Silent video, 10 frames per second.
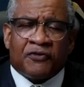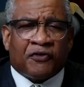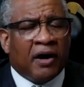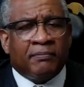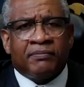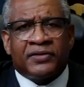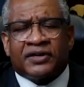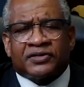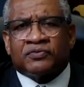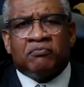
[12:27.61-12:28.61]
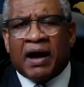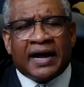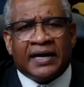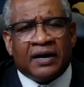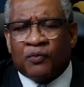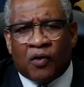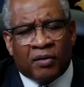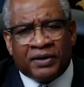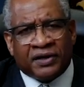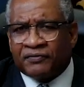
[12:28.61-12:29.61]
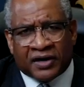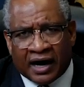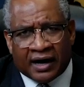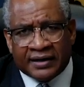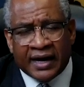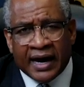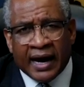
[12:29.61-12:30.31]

from this mighty woman of God.